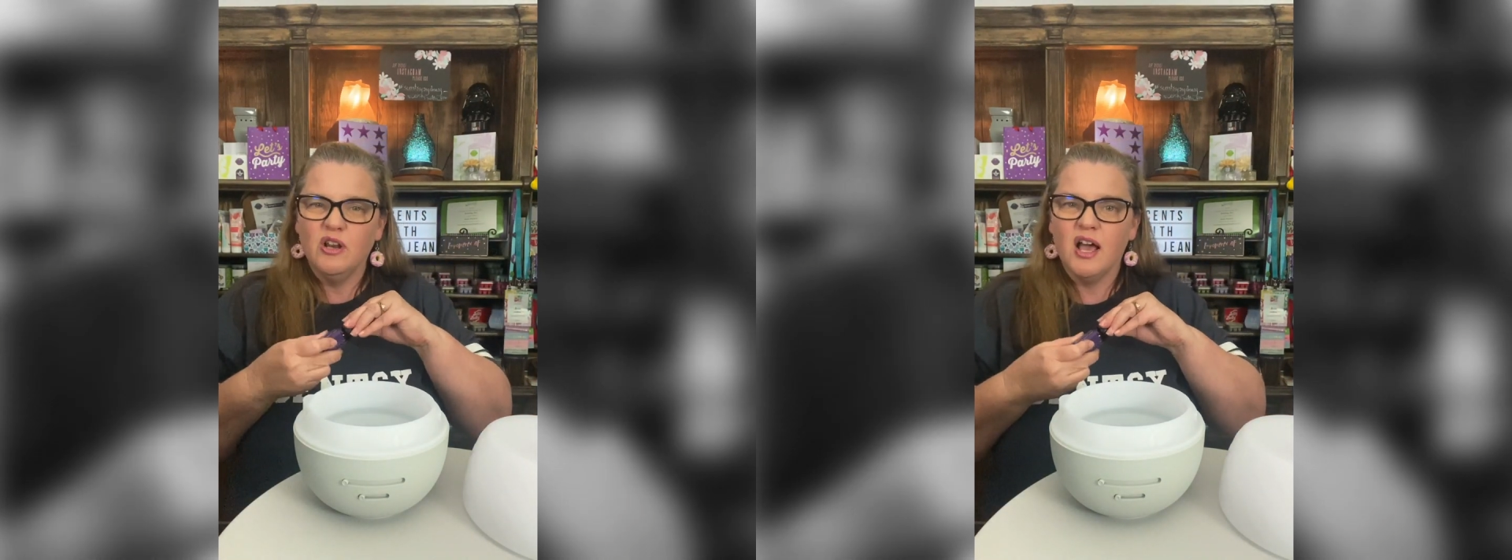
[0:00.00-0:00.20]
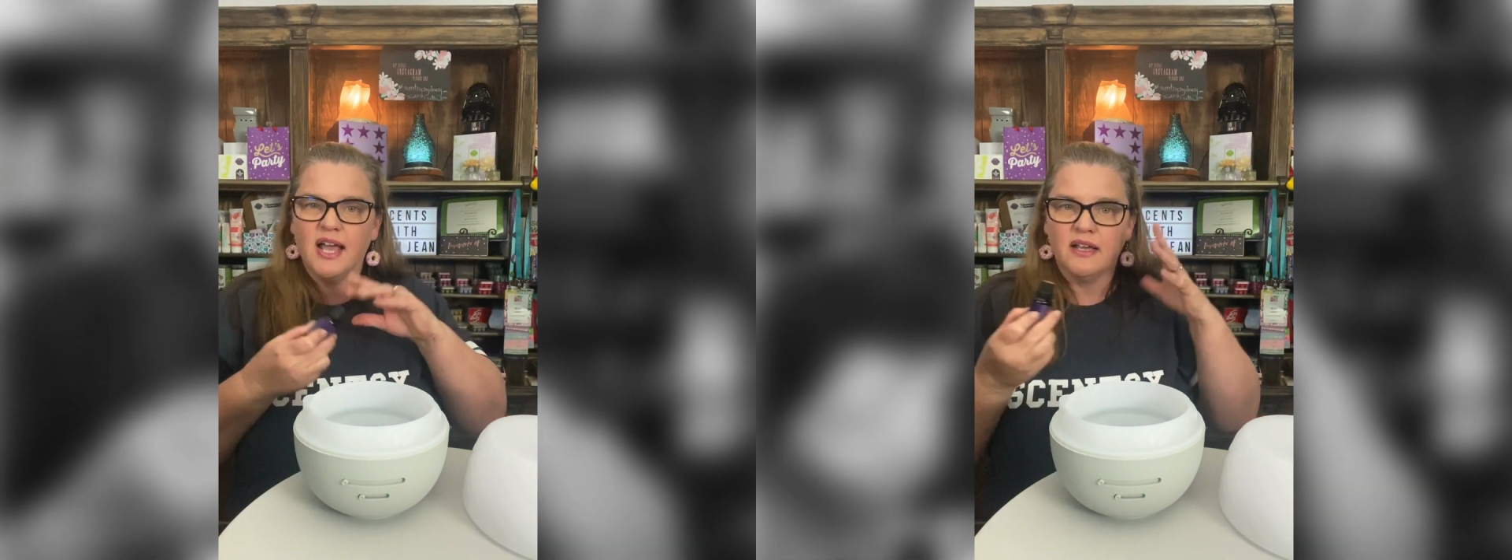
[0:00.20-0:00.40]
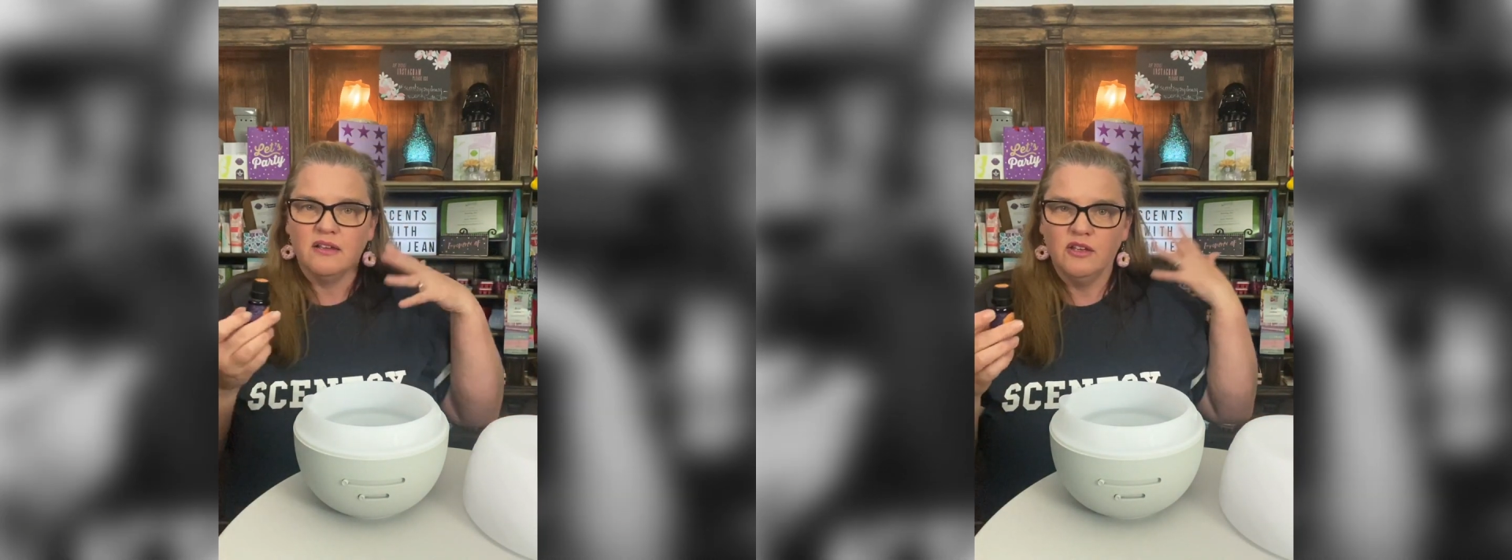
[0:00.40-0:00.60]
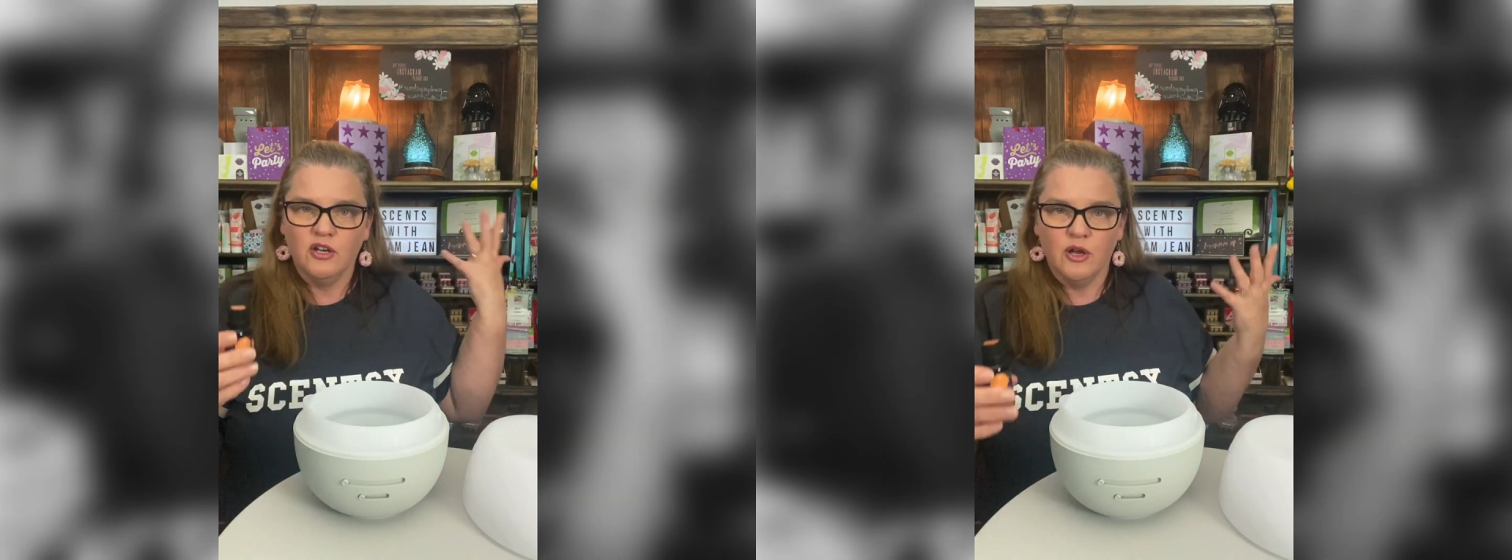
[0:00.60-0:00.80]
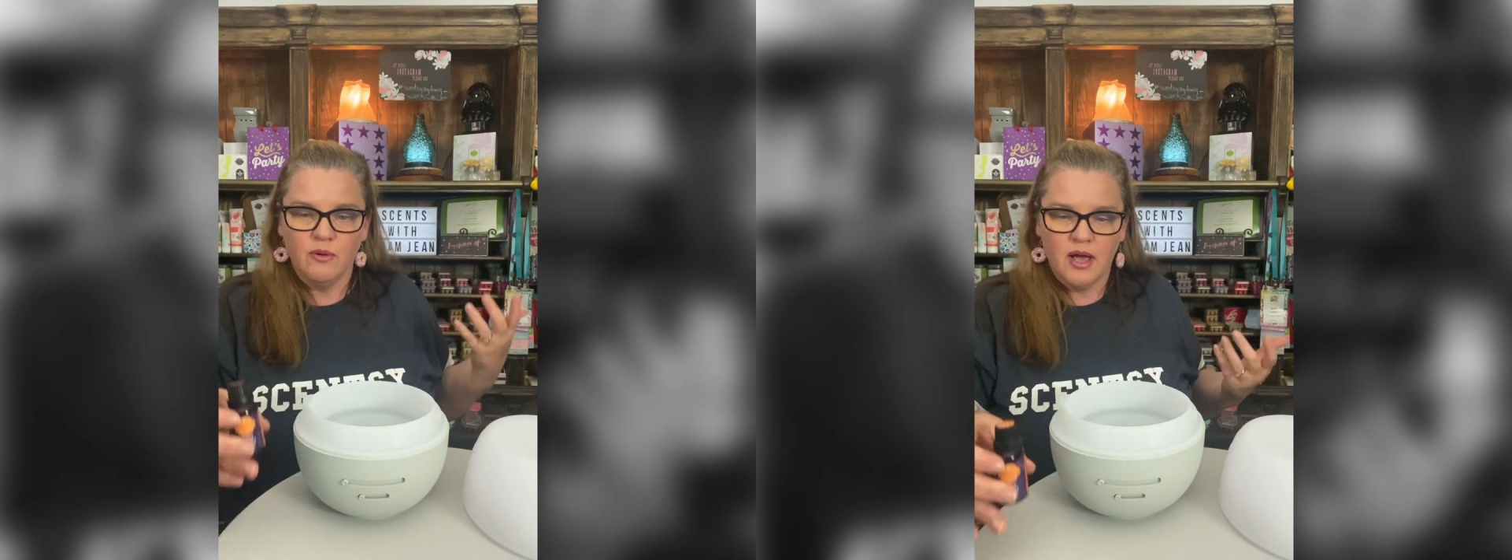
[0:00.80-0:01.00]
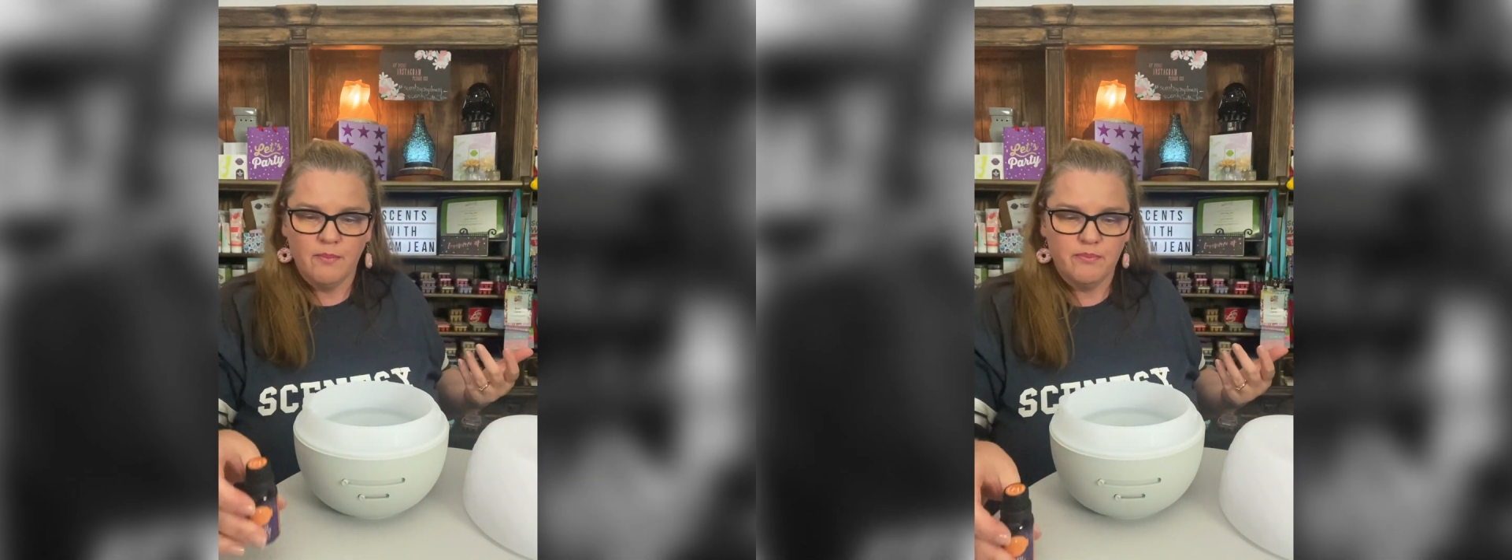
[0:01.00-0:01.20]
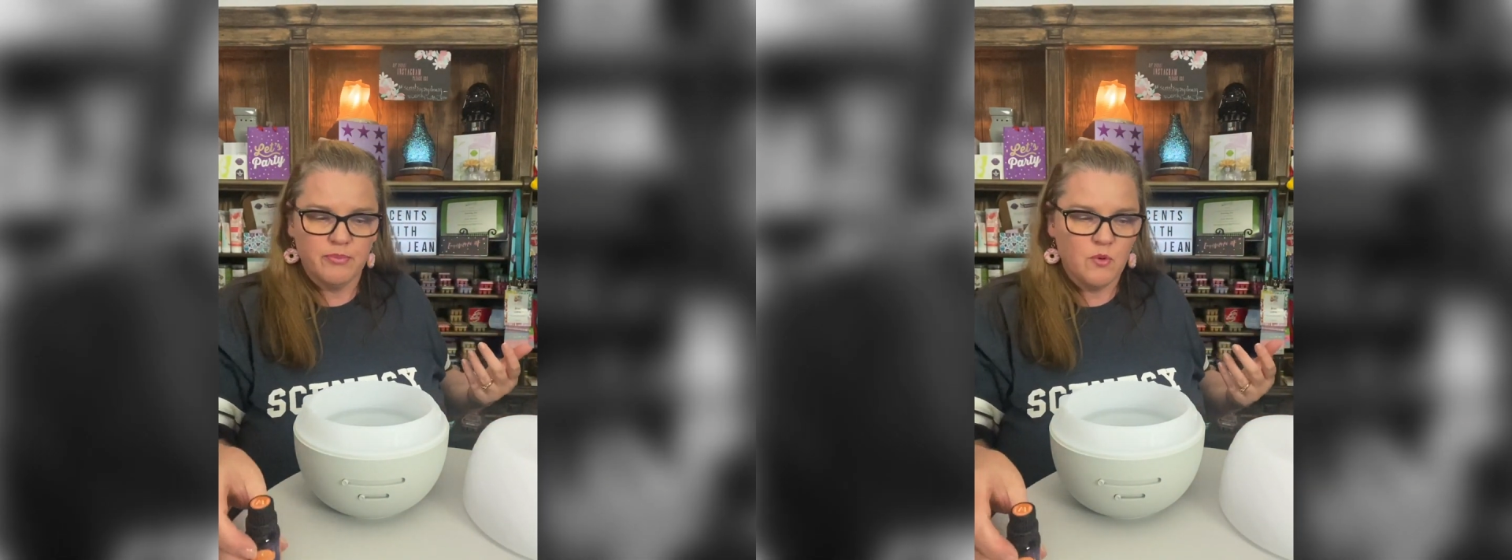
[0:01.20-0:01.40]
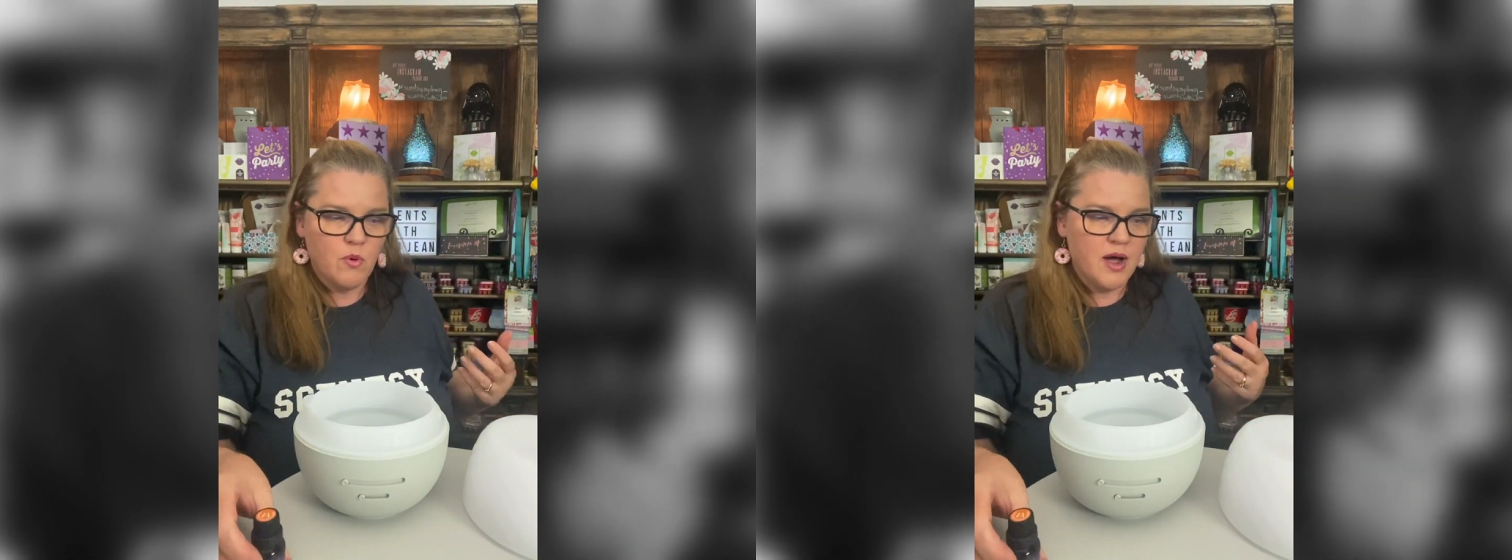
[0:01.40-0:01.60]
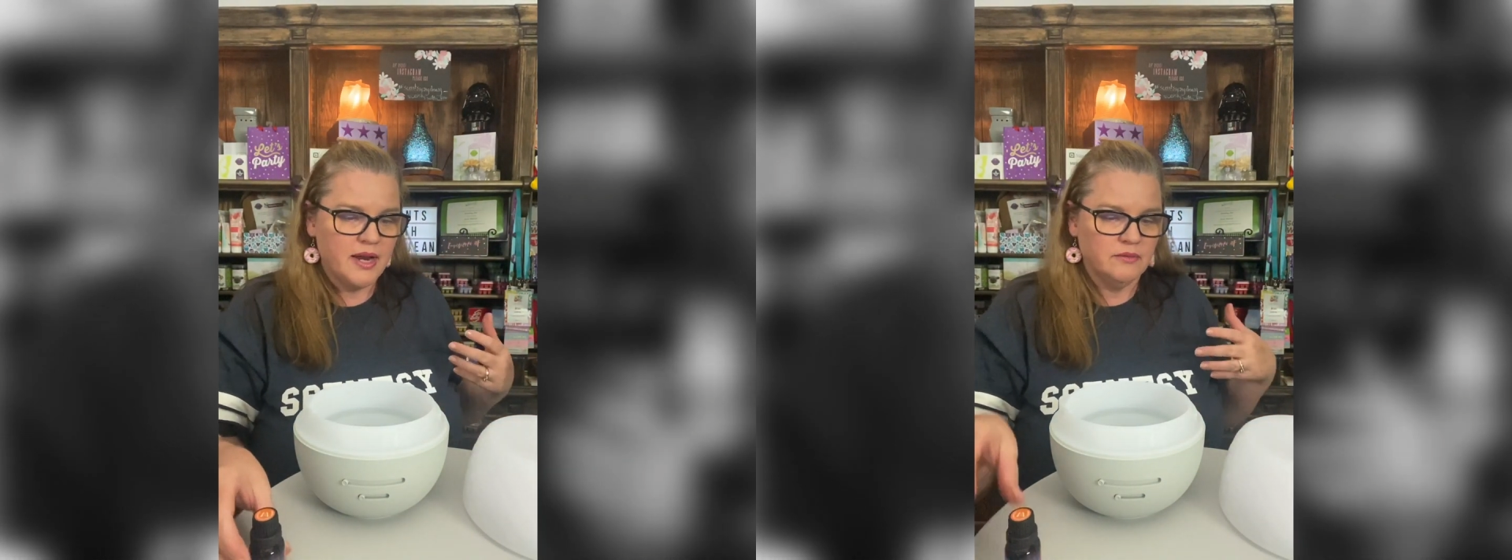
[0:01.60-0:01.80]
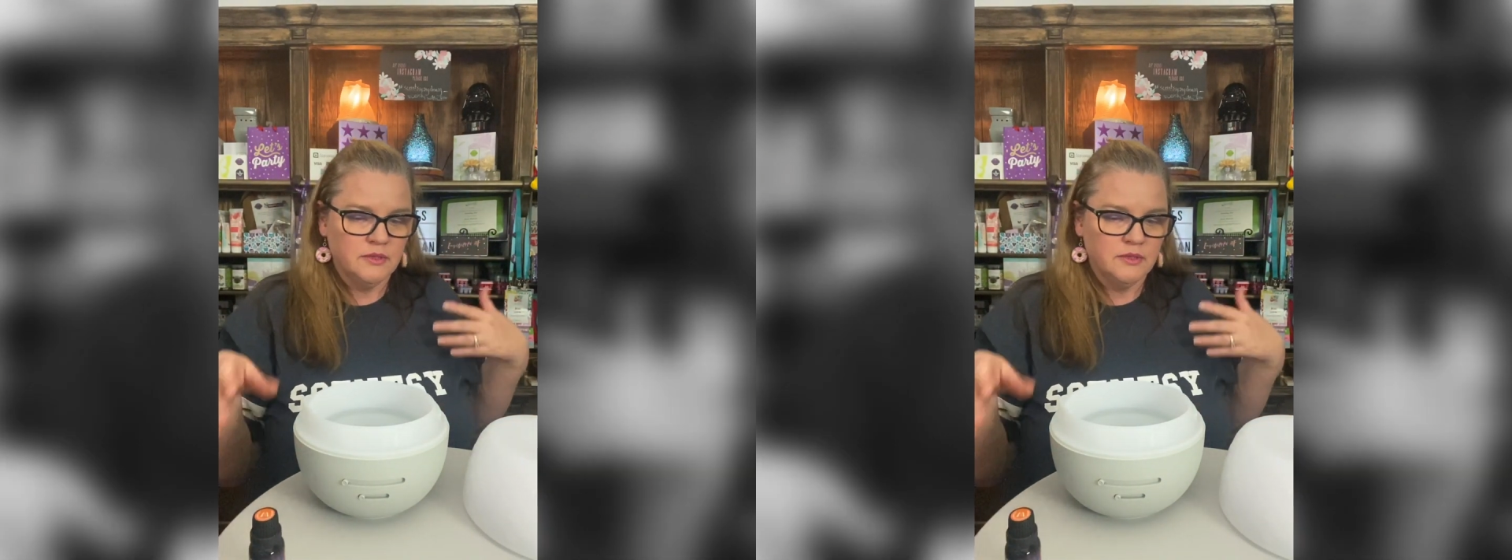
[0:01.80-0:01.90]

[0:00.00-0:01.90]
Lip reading: like, quite